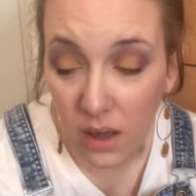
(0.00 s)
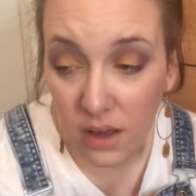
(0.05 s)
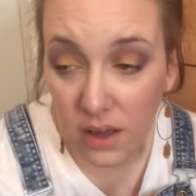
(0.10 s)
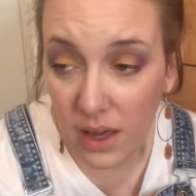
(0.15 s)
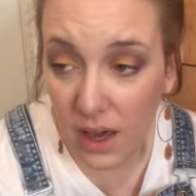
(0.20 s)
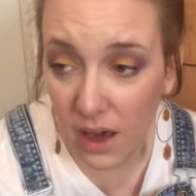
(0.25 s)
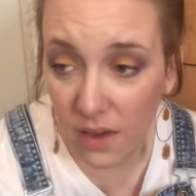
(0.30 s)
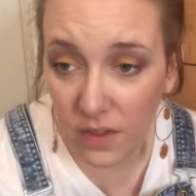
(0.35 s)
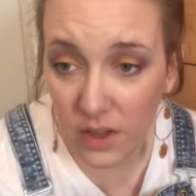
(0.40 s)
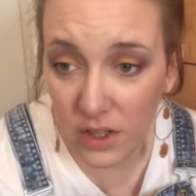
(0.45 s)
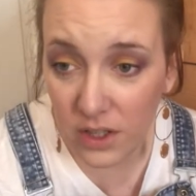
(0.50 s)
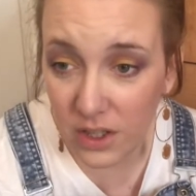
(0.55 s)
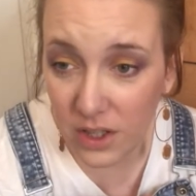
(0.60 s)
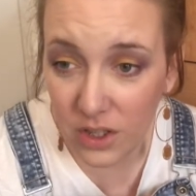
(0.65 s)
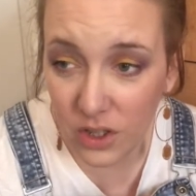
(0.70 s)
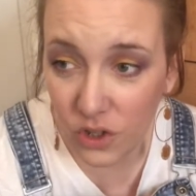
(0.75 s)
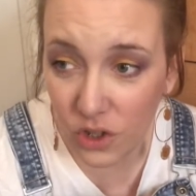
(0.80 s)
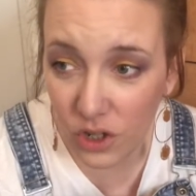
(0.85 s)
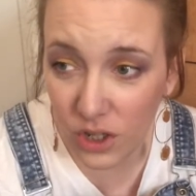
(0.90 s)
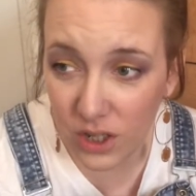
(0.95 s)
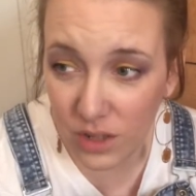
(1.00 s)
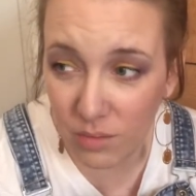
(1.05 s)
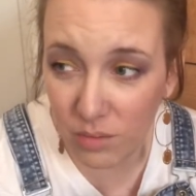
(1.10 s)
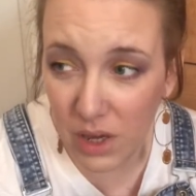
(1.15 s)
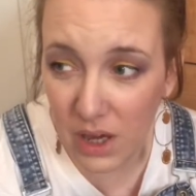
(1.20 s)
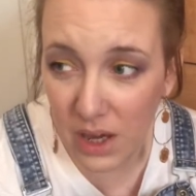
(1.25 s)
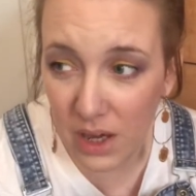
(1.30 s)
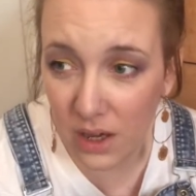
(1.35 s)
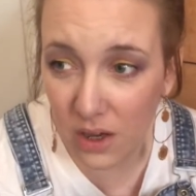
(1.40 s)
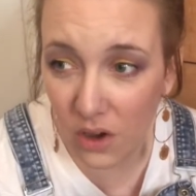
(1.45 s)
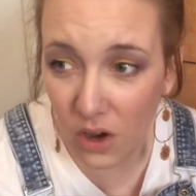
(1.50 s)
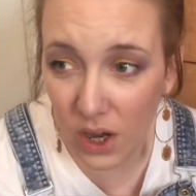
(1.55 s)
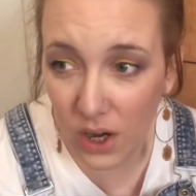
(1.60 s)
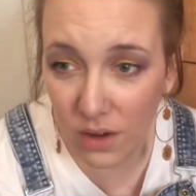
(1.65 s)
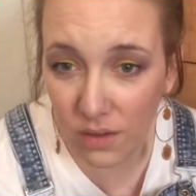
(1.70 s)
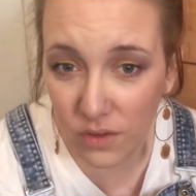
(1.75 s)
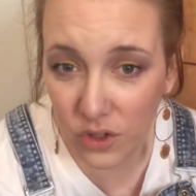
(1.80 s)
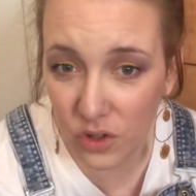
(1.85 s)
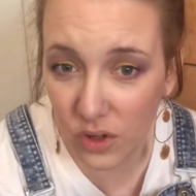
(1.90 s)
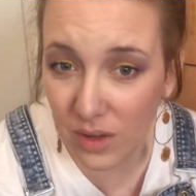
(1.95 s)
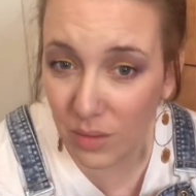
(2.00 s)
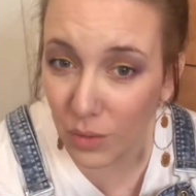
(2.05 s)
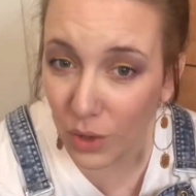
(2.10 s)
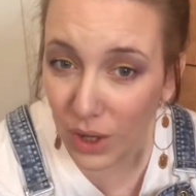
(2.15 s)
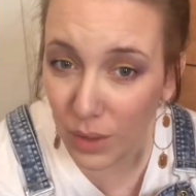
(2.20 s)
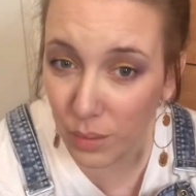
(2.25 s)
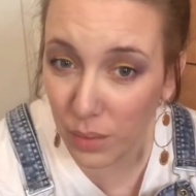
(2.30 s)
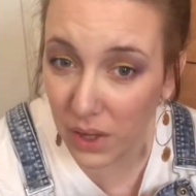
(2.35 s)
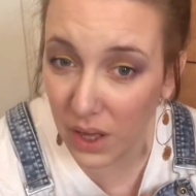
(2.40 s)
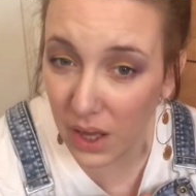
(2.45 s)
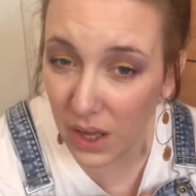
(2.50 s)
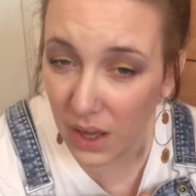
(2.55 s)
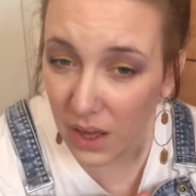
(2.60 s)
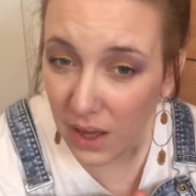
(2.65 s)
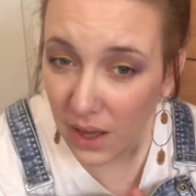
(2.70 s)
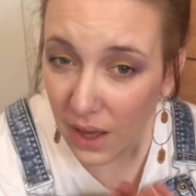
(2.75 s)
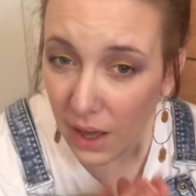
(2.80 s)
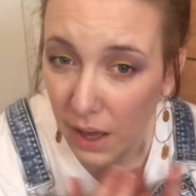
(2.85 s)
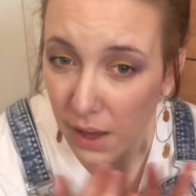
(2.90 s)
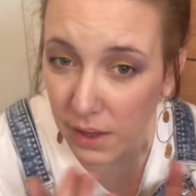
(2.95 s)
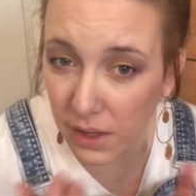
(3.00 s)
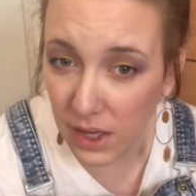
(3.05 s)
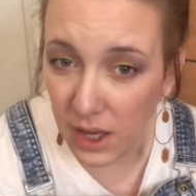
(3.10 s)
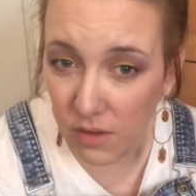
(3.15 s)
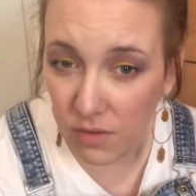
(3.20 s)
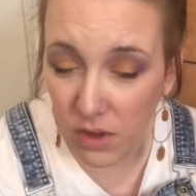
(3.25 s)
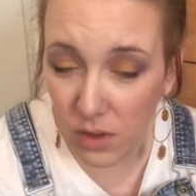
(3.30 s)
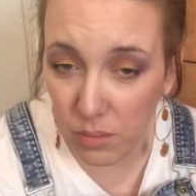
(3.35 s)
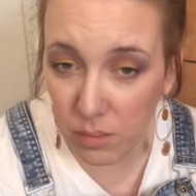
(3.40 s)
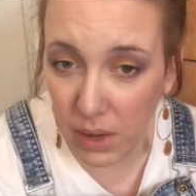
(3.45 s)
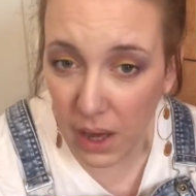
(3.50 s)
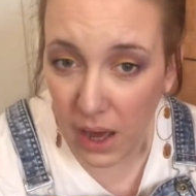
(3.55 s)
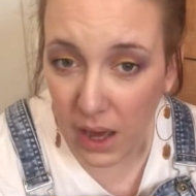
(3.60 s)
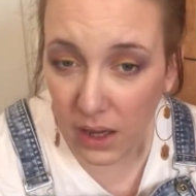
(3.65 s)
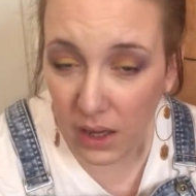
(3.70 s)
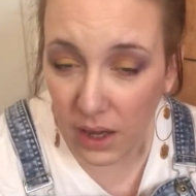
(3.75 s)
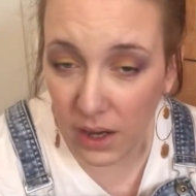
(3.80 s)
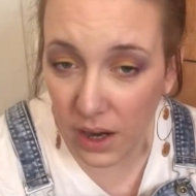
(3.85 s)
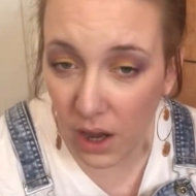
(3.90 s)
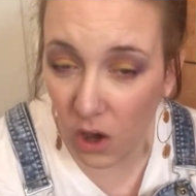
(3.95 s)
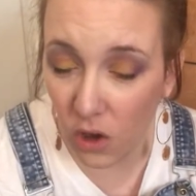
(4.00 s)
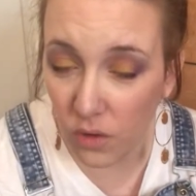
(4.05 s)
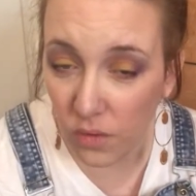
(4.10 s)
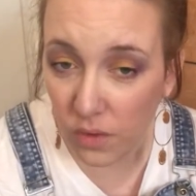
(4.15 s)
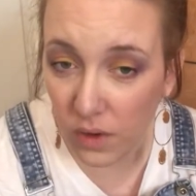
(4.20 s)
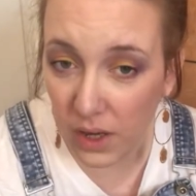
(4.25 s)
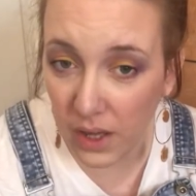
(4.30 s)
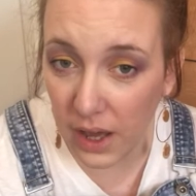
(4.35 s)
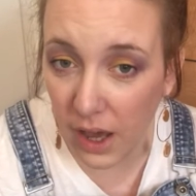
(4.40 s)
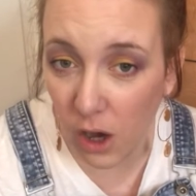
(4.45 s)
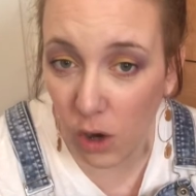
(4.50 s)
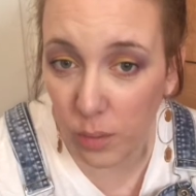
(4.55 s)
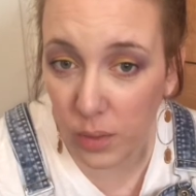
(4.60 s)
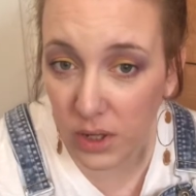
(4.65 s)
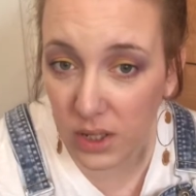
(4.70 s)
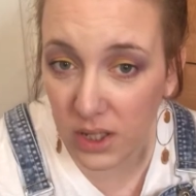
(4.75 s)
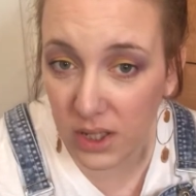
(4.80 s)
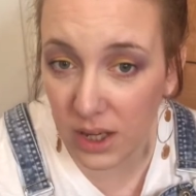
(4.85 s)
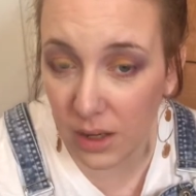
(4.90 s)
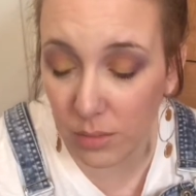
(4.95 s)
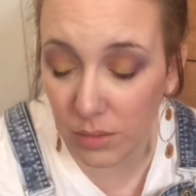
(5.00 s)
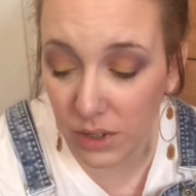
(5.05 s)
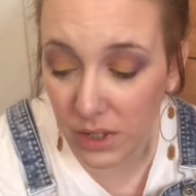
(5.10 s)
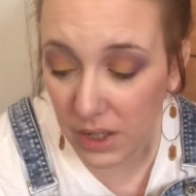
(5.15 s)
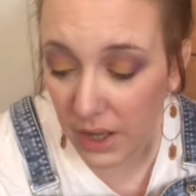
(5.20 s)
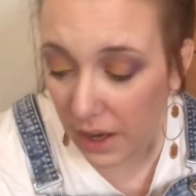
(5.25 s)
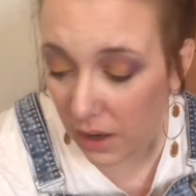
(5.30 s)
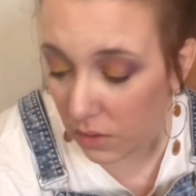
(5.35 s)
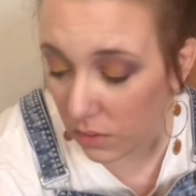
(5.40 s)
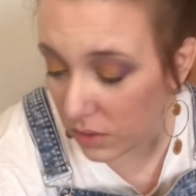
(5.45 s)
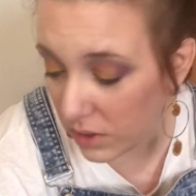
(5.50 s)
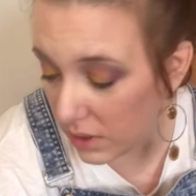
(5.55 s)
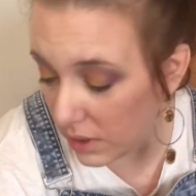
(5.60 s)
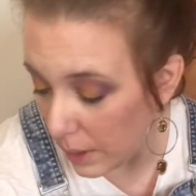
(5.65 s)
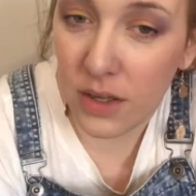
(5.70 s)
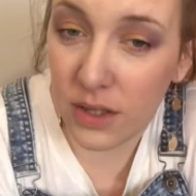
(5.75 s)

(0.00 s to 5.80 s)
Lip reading: yeah, this is just me kind of doing my bit and giving back and hopefully helping somebody else.